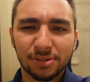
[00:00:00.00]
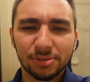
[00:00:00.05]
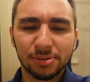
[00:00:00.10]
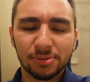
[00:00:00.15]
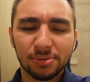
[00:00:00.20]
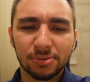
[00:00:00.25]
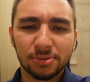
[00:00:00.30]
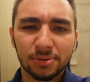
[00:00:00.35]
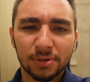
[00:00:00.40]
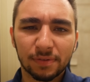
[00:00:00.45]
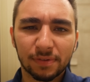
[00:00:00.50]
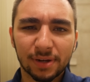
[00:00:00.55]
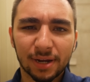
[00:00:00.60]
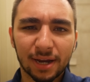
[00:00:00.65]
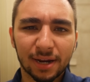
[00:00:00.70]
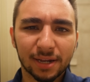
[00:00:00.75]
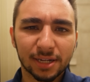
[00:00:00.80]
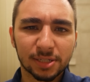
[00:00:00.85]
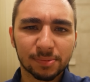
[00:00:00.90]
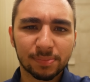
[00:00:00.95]
2 of
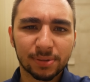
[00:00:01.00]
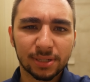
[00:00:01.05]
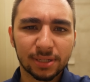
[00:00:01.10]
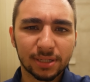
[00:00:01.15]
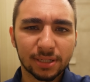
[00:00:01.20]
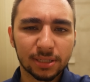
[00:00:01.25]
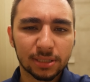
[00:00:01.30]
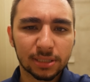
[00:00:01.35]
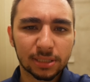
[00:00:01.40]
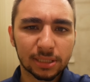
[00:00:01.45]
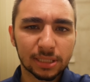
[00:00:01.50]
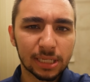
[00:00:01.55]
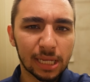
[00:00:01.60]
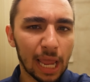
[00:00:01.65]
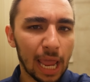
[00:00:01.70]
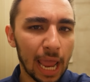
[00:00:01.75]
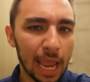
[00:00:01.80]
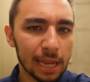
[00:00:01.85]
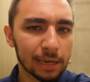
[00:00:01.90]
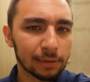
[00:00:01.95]
COD XP is the
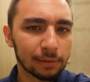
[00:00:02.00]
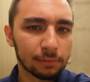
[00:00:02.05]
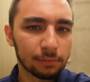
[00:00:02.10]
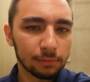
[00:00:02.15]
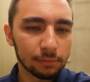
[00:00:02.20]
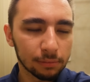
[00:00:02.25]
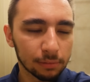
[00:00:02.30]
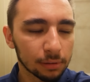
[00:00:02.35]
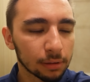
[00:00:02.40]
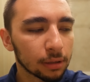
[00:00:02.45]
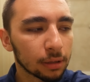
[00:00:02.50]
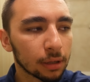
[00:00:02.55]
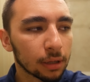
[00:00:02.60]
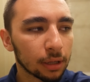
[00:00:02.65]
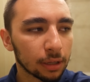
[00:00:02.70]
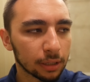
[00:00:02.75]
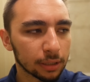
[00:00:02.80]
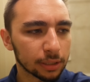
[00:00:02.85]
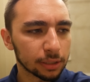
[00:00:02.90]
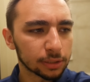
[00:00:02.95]
end.
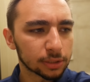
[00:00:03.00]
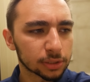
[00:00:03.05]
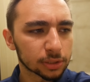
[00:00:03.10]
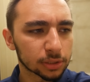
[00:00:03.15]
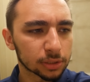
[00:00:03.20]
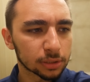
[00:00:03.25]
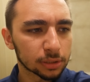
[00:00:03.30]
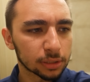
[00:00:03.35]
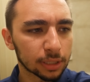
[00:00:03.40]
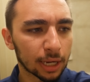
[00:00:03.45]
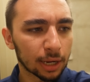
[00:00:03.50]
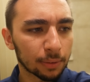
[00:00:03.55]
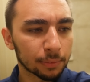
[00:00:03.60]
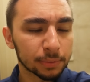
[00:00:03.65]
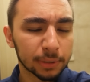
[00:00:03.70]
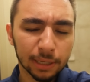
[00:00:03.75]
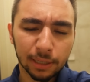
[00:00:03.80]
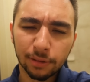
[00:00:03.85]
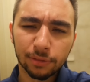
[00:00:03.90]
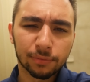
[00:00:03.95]
It's now
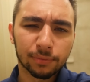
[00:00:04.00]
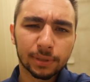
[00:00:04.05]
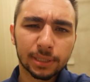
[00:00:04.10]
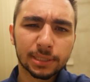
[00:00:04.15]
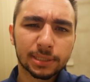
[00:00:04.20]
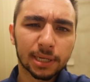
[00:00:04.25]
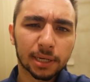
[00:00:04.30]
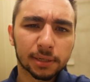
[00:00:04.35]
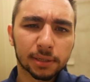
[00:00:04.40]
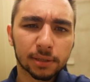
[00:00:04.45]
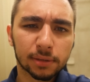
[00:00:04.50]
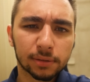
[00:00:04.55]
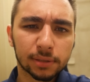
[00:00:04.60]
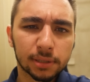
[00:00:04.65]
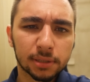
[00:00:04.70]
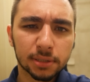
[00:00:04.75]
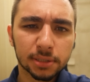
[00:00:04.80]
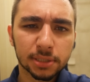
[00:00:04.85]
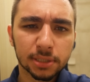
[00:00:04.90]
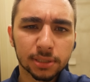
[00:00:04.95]
day 3
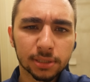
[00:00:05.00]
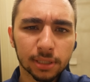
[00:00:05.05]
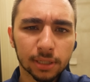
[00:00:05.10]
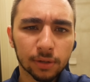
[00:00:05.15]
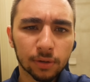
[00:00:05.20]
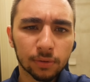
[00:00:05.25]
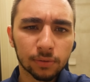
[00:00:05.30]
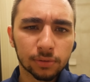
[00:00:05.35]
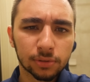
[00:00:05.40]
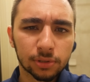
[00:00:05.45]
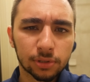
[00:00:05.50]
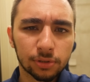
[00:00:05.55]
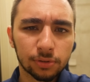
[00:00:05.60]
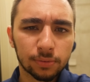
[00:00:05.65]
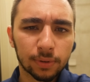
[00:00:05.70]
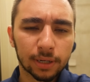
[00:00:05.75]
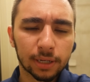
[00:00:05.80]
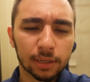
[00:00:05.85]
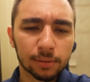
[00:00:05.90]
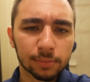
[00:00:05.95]
technically because it's like
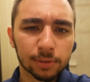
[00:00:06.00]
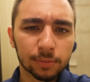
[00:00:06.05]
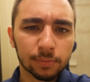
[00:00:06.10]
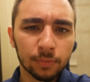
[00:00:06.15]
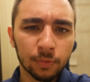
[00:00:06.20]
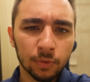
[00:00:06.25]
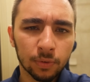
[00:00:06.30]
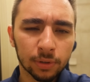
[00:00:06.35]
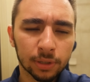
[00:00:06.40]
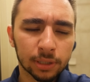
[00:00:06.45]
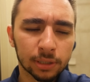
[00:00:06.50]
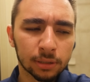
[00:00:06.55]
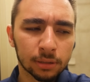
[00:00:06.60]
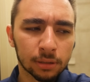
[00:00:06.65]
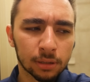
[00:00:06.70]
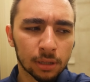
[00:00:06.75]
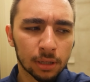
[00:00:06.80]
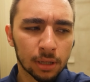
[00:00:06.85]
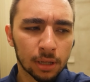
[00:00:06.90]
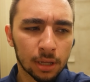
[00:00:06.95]
2 a.m. in the
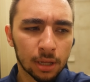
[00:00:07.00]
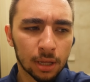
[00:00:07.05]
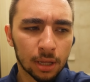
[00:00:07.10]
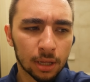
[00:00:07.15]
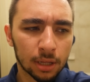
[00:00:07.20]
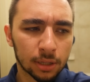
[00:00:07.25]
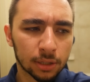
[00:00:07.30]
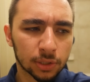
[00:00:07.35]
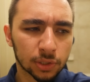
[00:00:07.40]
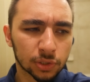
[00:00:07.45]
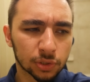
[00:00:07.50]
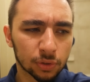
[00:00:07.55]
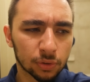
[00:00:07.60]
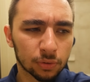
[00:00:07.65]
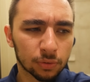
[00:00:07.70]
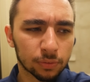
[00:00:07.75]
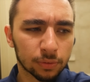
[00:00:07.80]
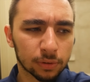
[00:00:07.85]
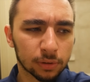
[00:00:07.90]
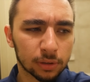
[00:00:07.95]
morning.
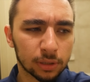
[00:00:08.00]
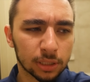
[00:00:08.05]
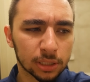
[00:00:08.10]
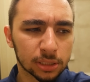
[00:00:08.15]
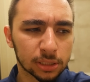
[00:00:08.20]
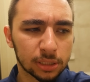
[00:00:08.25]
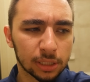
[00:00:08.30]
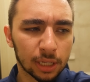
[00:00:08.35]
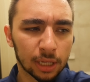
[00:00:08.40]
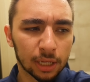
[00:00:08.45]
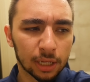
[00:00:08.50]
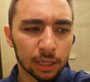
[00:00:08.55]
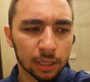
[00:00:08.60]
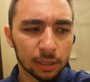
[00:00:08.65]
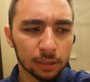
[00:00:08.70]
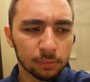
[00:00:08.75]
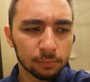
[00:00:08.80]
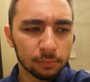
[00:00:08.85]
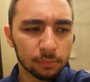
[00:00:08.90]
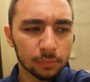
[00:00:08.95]
So this
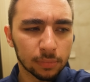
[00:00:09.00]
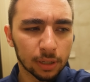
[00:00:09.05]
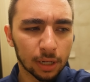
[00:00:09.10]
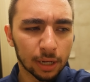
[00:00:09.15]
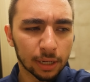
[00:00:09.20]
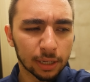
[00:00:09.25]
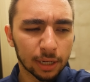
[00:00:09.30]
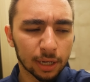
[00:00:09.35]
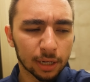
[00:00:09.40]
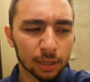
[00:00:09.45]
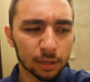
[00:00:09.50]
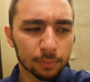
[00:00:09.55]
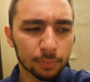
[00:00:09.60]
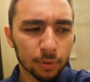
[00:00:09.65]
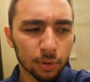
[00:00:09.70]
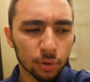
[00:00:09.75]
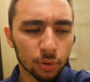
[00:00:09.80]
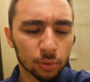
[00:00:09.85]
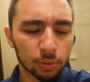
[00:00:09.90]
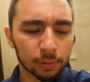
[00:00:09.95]
day I got
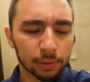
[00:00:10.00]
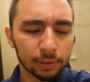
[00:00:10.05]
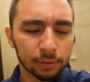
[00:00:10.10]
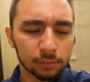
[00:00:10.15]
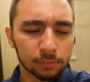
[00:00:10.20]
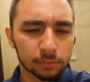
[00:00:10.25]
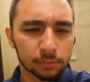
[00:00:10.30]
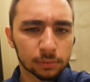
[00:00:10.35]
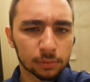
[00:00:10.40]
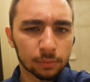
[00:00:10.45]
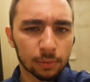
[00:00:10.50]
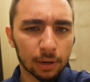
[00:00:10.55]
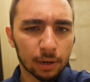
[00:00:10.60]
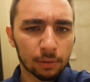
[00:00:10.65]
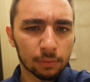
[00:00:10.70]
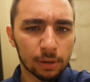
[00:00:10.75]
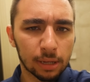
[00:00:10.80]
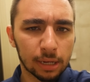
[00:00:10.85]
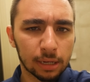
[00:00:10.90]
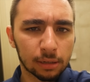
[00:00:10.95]
up early,
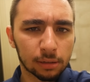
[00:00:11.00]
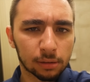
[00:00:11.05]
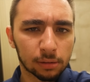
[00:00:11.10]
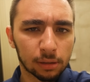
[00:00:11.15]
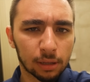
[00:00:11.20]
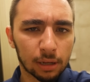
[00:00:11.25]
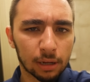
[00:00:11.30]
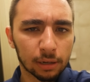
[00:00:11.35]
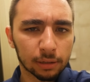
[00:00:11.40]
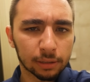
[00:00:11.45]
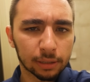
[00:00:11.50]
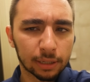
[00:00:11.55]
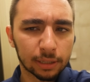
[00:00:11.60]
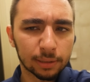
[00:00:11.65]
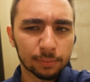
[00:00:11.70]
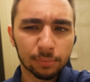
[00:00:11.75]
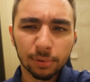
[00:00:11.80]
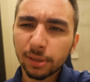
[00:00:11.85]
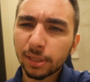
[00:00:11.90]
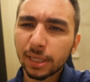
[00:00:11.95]
around 8 o'clock, and I
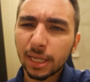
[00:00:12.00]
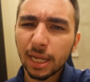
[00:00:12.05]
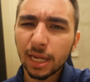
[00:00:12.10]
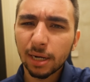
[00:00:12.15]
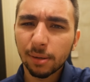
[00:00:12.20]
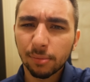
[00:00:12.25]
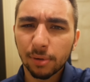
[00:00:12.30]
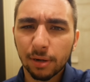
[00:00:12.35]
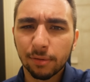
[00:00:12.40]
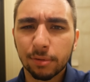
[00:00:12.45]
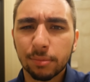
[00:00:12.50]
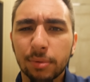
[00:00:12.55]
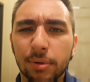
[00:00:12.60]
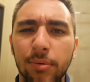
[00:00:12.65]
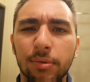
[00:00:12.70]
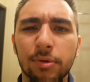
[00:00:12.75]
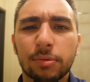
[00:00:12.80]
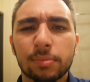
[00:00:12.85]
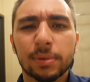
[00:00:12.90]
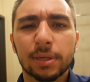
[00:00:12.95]
didn't bring the camera
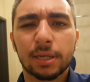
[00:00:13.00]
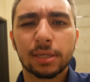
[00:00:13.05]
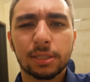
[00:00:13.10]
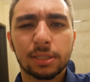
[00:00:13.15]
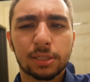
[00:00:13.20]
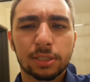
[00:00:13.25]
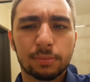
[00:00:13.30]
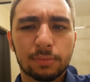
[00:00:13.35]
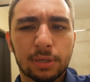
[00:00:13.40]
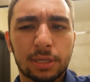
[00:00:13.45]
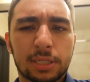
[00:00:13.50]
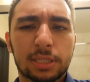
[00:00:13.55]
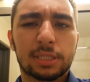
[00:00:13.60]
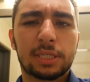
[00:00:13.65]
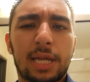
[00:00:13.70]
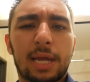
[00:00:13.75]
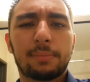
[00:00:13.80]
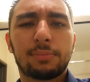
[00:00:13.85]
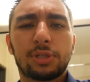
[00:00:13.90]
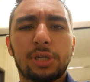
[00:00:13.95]
everywhere with me. I did some
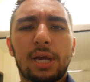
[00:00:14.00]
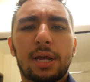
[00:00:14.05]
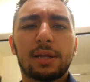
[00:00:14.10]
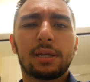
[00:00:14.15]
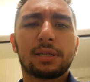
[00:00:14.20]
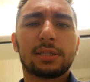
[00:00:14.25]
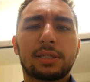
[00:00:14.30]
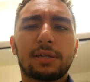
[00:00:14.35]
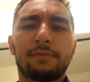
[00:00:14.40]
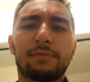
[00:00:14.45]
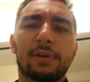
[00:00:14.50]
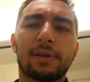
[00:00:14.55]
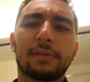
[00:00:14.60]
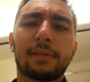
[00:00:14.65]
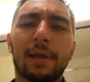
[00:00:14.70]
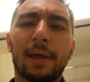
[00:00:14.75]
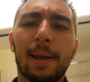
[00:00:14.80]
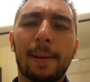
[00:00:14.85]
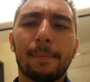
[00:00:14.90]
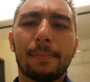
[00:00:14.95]
nice Snapchatting and stuff like
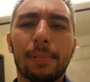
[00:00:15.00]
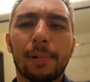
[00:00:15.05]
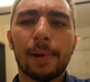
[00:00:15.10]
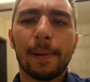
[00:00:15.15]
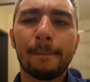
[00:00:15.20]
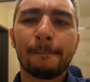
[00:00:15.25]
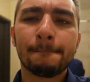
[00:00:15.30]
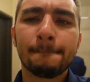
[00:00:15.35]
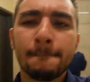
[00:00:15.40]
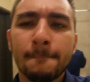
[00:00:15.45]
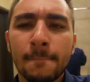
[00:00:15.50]
that, but